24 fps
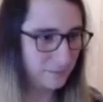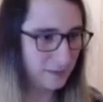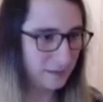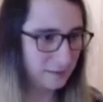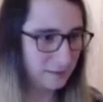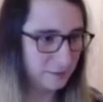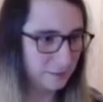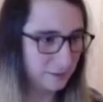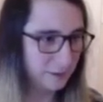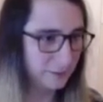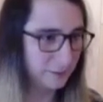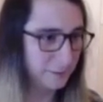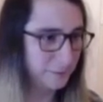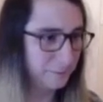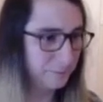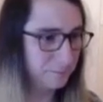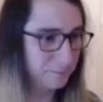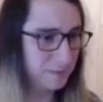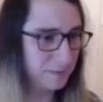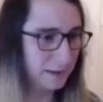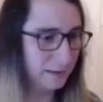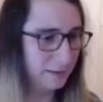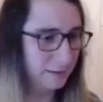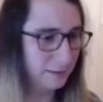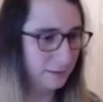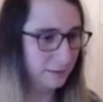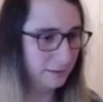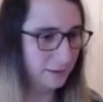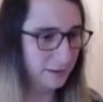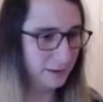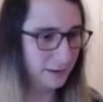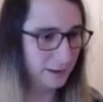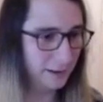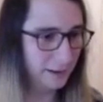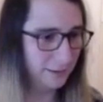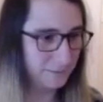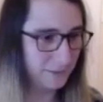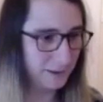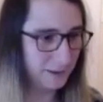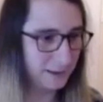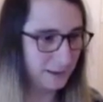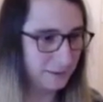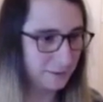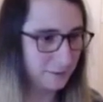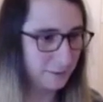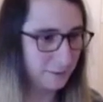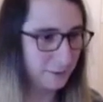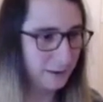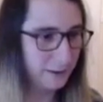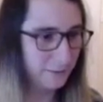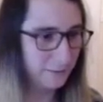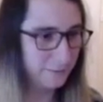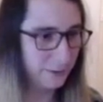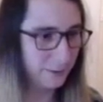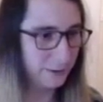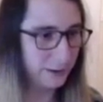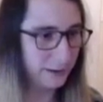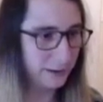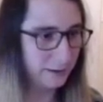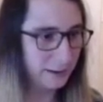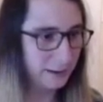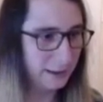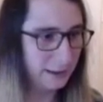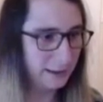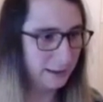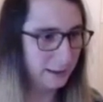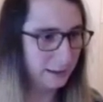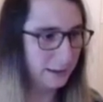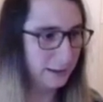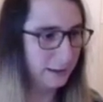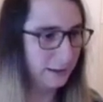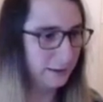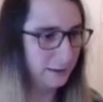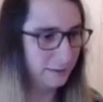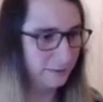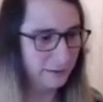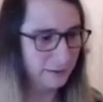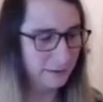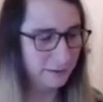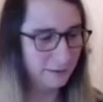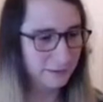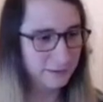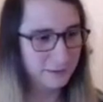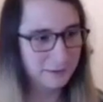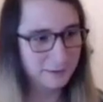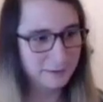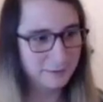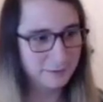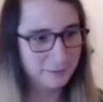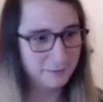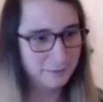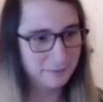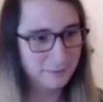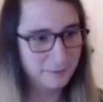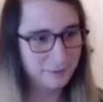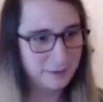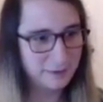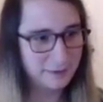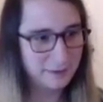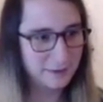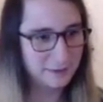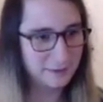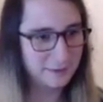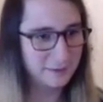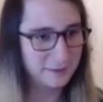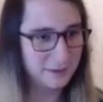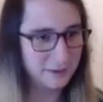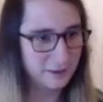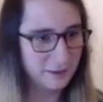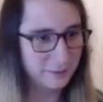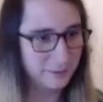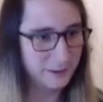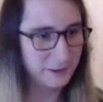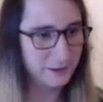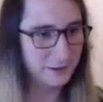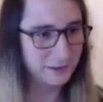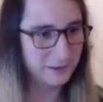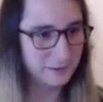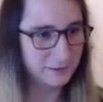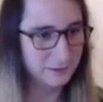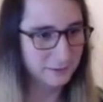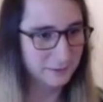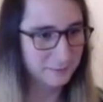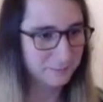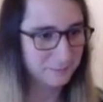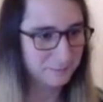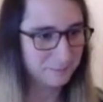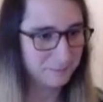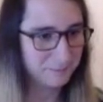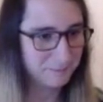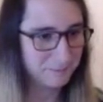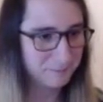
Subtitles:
So, if I get through here very cleanly, this is going to be awesome.